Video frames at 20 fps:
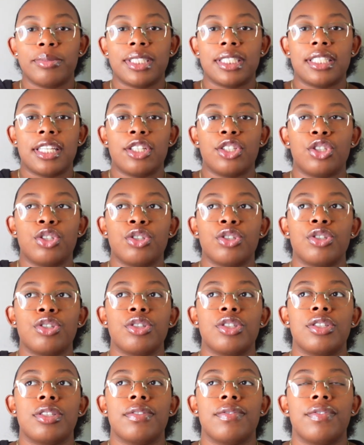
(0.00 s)

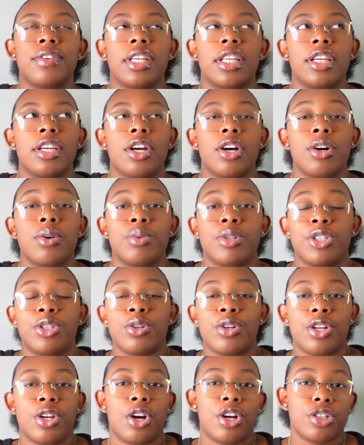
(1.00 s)
essentials video, which
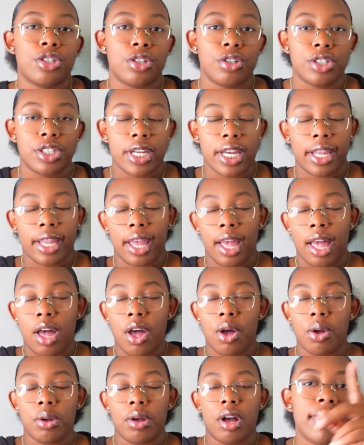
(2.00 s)
you can also check
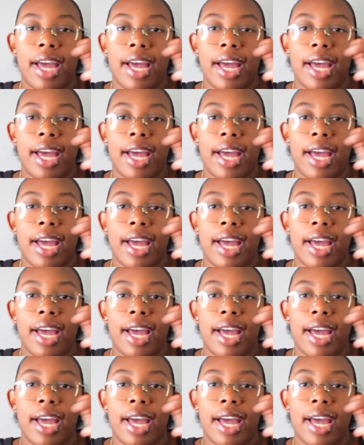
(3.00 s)
out.